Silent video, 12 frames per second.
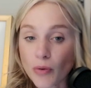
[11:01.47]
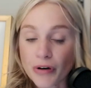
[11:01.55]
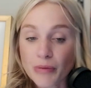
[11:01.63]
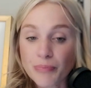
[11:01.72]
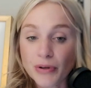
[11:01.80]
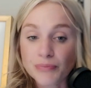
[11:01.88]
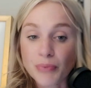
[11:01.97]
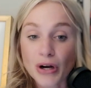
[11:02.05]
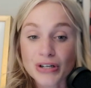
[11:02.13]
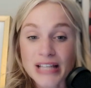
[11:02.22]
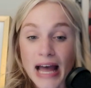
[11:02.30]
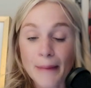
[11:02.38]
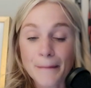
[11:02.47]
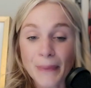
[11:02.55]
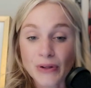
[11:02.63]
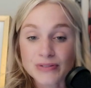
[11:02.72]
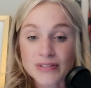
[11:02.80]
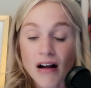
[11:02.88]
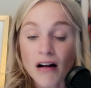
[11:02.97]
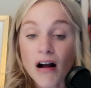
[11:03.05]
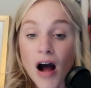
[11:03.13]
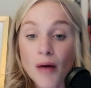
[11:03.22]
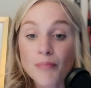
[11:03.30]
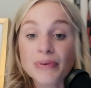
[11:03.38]
ordering built bars at
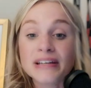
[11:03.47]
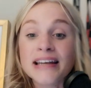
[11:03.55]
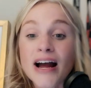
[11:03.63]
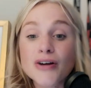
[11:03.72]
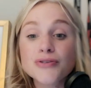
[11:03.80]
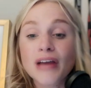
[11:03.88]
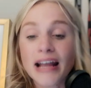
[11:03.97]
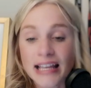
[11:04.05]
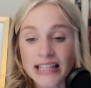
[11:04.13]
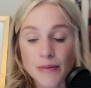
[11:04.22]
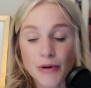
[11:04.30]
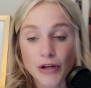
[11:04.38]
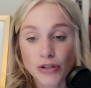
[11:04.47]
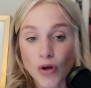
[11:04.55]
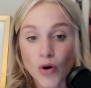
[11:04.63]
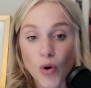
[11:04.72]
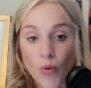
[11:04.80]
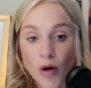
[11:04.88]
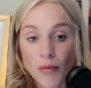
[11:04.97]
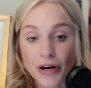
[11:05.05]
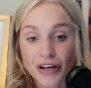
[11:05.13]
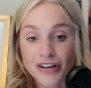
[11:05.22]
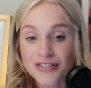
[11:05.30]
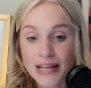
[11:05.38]
built.com, but now you can get them at your local
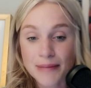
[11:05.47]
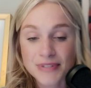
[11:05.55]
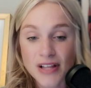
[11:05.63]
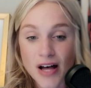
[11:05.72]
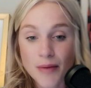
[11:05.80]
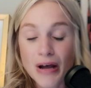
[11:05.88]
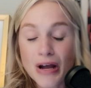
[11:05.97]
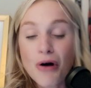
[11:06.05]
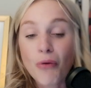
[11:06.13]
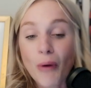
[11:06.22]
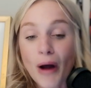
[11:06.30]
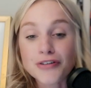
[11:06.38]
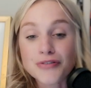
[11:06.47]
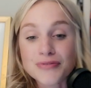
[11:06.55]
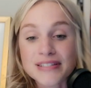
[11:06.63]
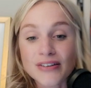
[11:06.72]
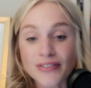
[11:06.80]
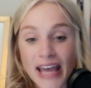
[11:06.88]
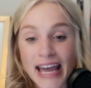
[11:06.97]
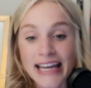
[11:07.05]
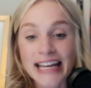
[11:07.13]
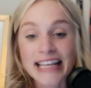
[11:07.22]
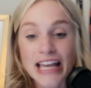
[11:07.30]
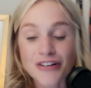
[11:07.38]
Walmart or Sam's Club while you still
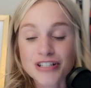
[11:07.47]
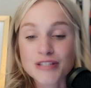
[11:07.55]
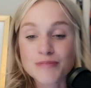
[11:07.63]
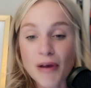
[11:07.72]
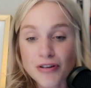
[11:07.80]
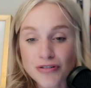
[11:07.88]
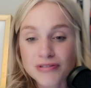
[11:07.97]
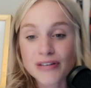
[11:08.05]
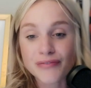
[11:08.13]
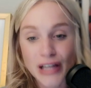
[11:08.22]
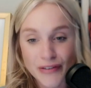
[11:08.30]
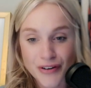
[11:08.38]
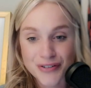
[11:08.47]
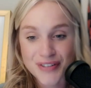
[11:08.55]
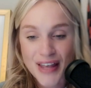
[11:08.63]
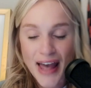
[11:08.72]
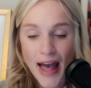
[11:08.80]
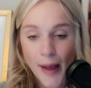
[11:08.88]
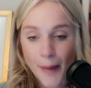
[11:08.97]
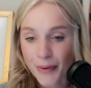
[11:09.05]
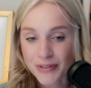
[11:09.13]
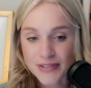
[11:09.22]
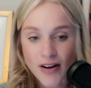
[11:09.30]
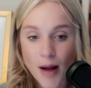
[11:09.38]
can get your specialty flavors at
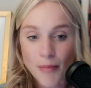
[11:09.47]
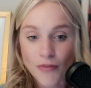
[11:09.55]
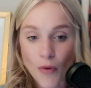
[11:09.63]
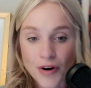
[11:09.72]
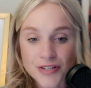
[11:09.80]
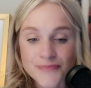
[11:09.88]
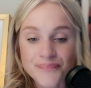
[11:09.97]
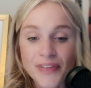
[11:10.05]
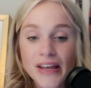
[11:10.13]
built.com, of course.